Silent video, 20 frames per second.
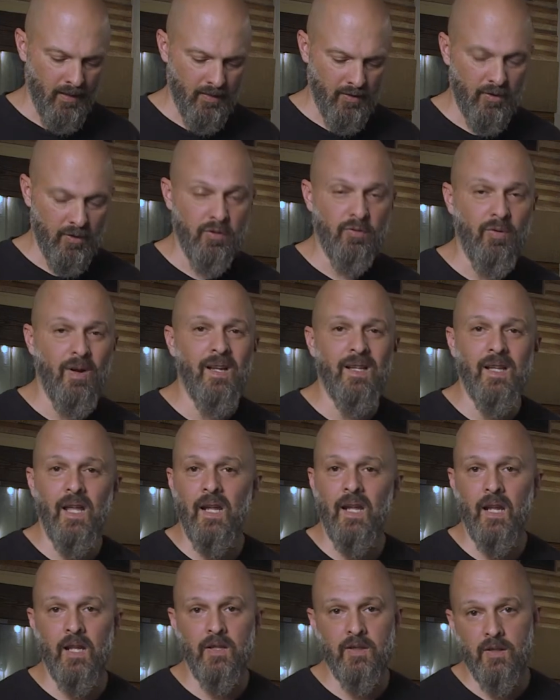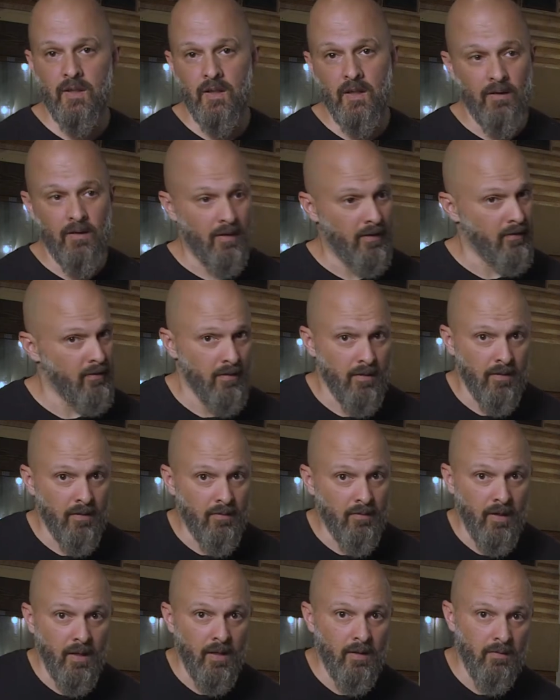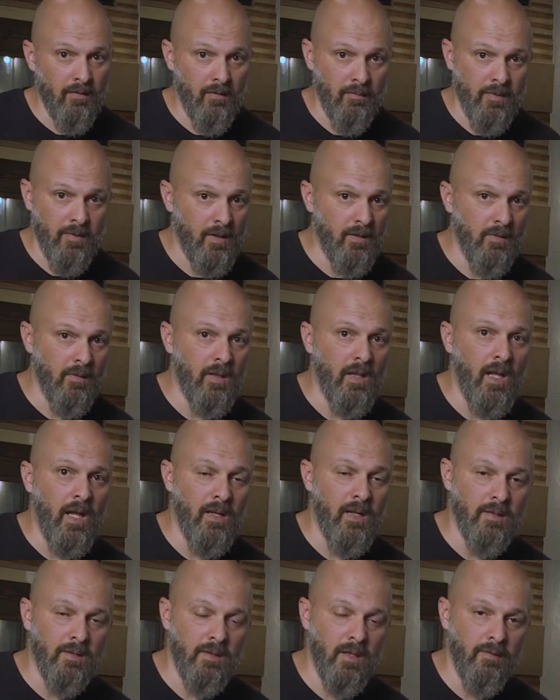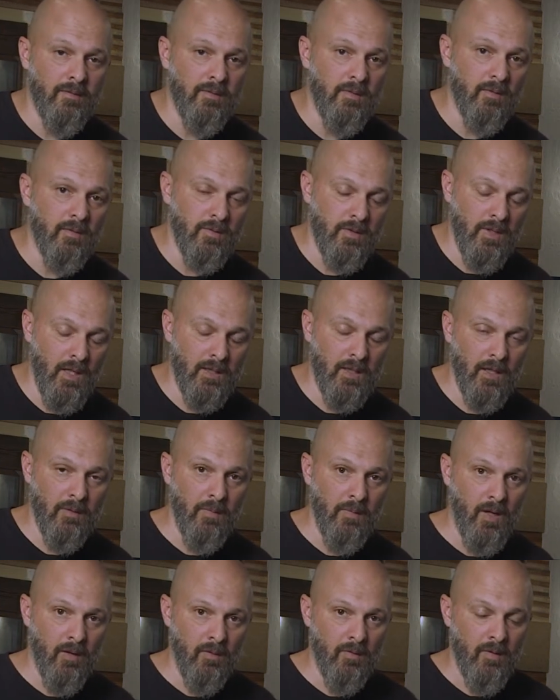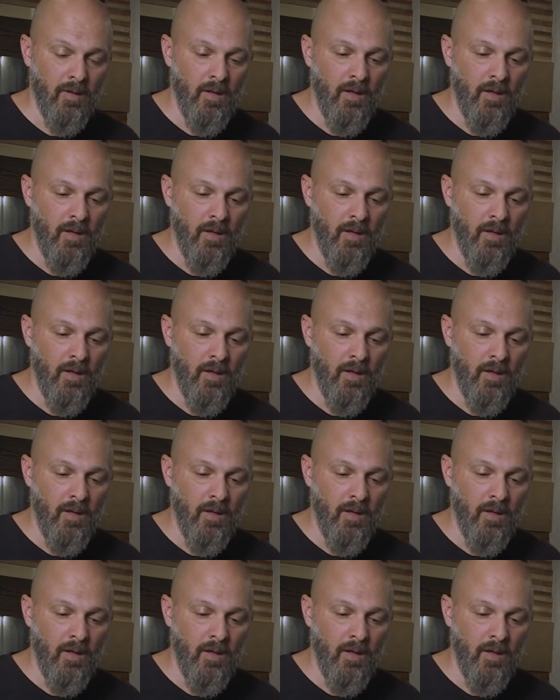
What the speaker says: Straylight Engineering, great group. They do a lot of stuff too. Check them out.